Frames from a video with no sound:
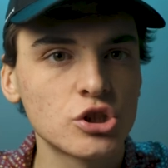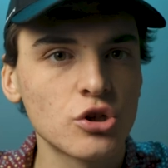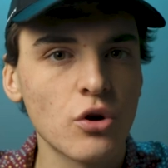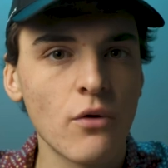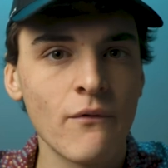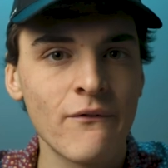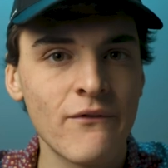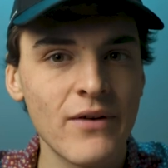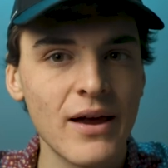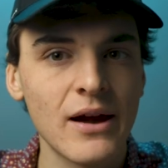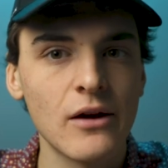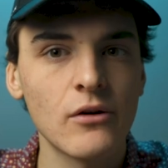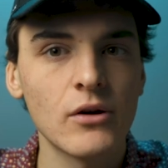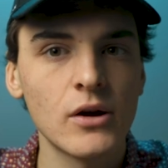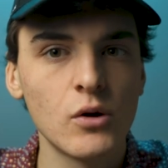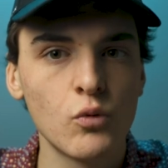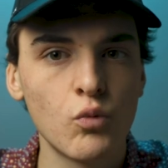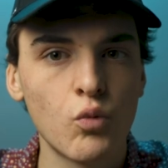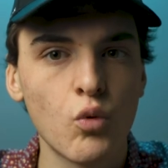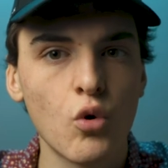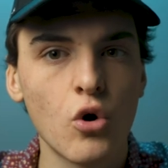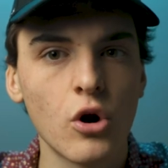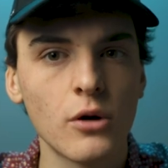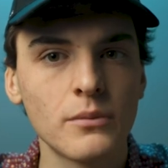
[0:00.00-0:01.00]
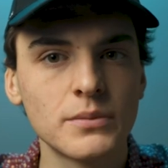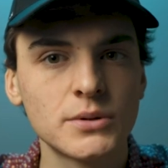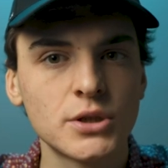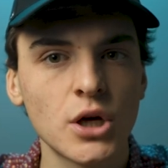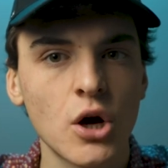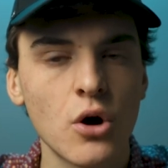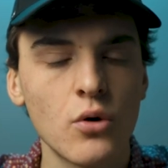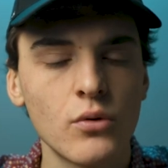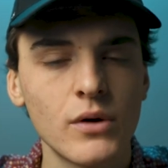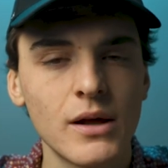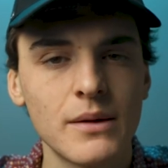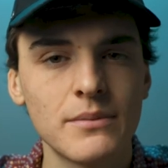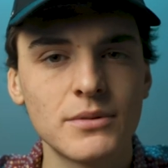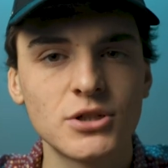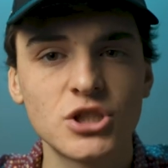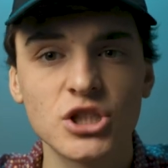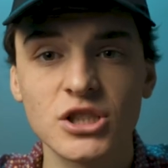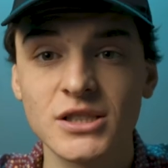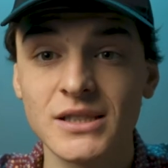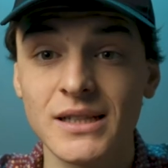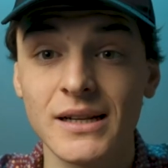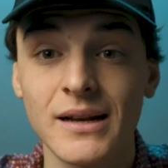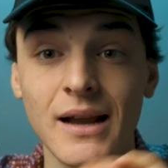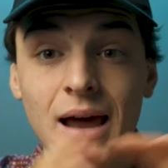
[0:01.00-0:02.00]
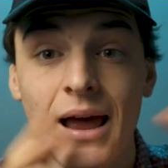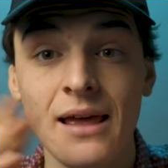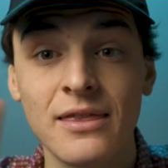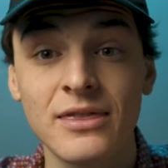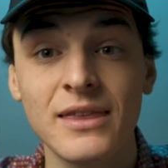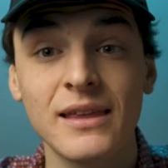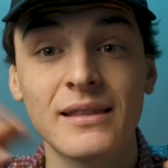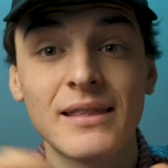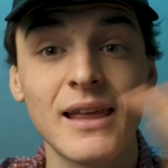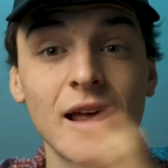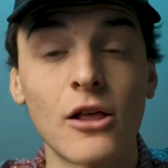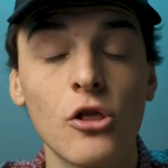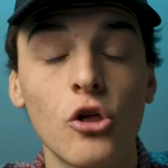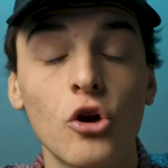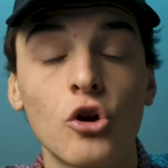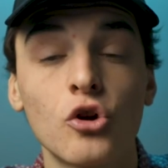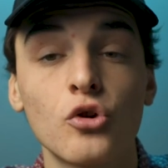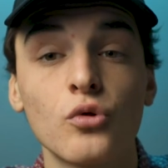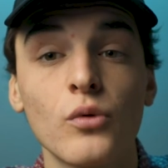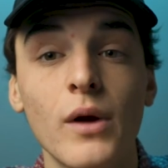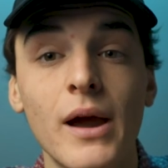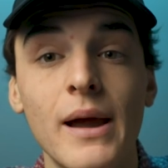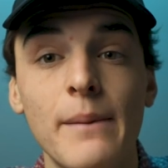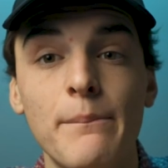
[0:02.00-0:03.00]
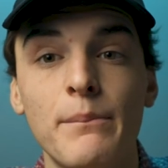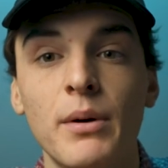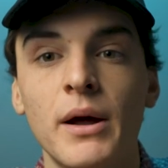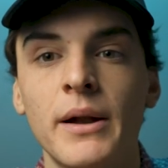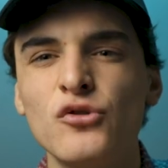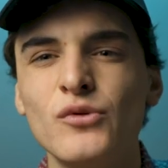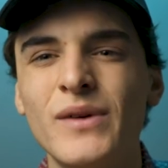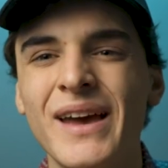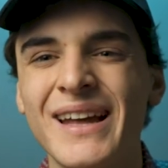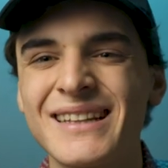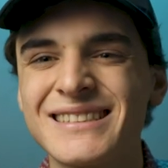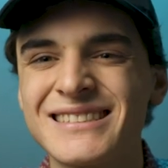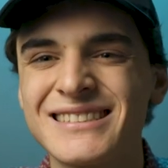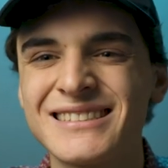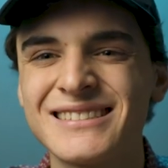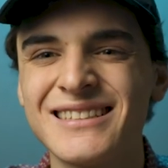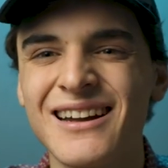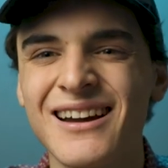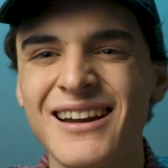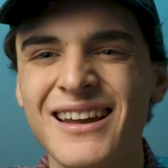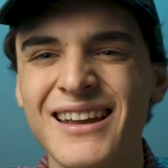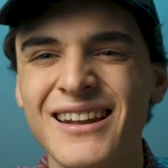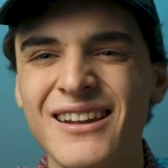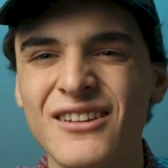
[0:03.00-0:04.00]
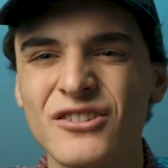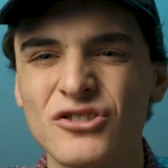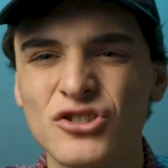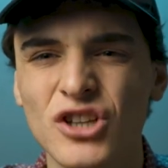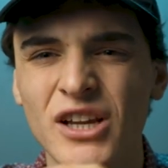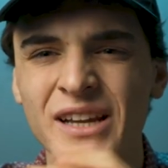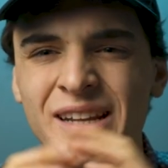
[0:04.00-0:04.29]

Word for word: very warm tone images and I think they look great, but you get stuck in, a,